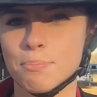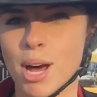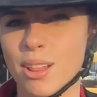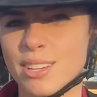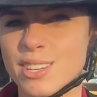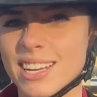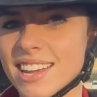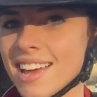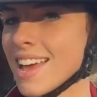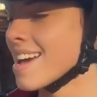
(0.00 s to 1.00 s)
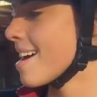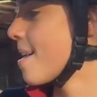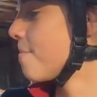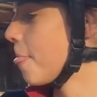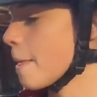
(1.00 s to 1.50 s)
to polish it.
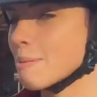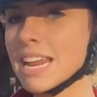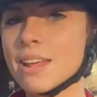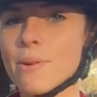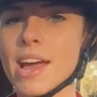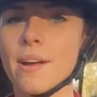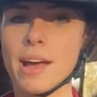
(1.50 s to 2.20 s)
But anyway,